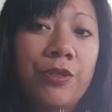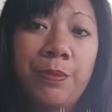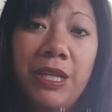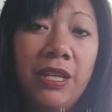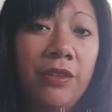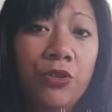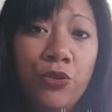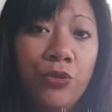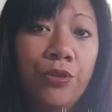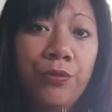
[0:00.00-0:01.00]
speaking the
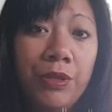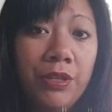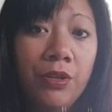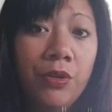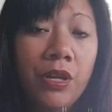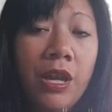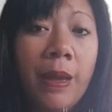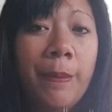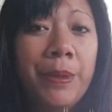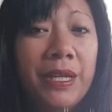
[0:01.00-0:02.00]
truth with you
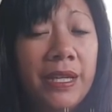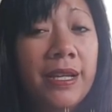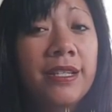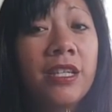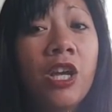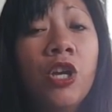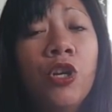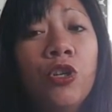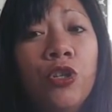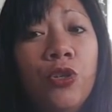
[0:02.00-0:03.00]
because
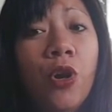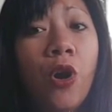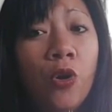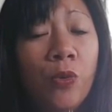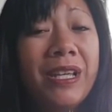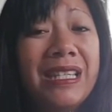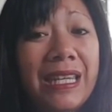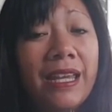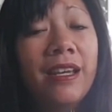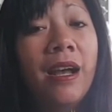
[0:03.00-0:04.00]
you always
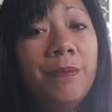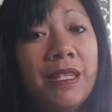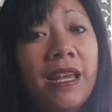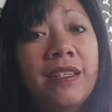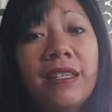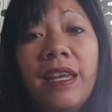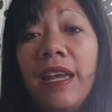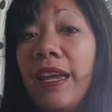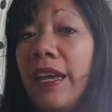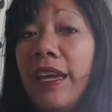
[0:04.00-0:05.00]
get upset
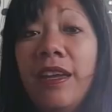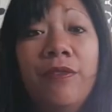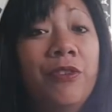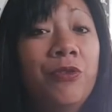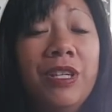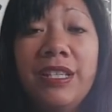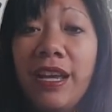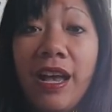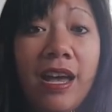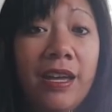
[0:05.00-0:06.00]
every
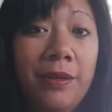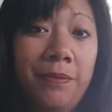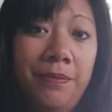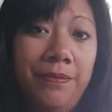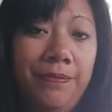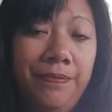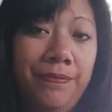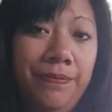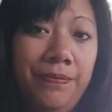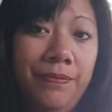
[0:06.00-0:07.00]
time.
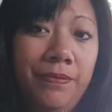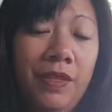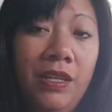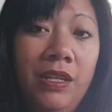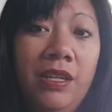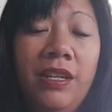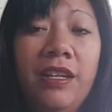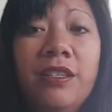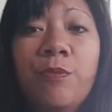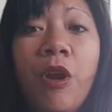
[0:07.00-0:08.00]

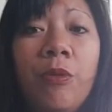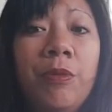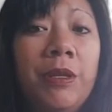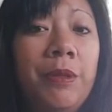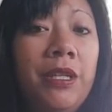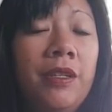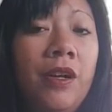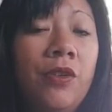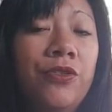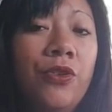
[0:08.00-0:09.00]
It is probably
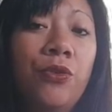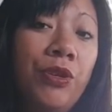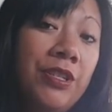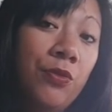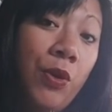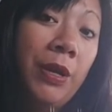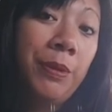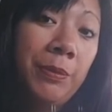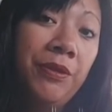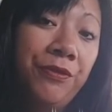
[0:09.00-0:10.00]
also the reason why
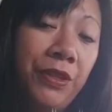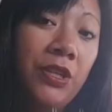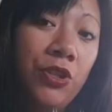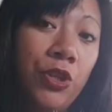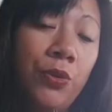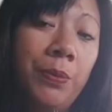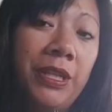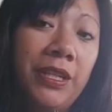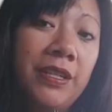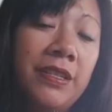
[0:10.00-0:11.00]
people fear you,
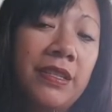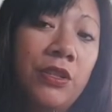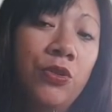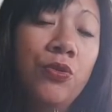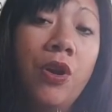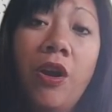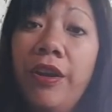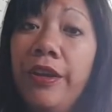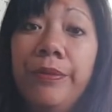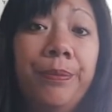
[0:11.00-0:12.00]
because you
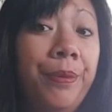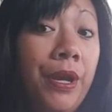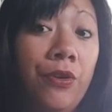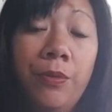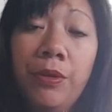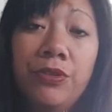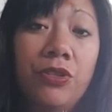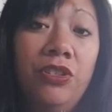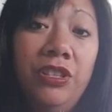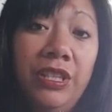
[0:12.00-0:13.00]
are unbearable
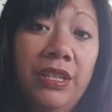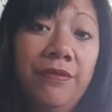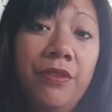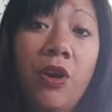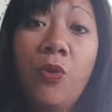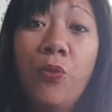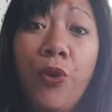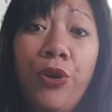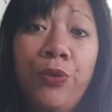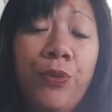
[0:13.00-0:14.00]
to live or
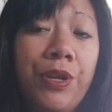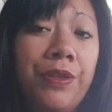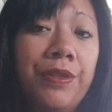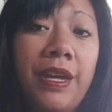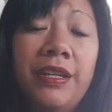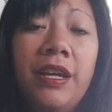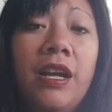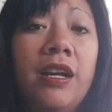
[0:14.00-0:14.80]
work with and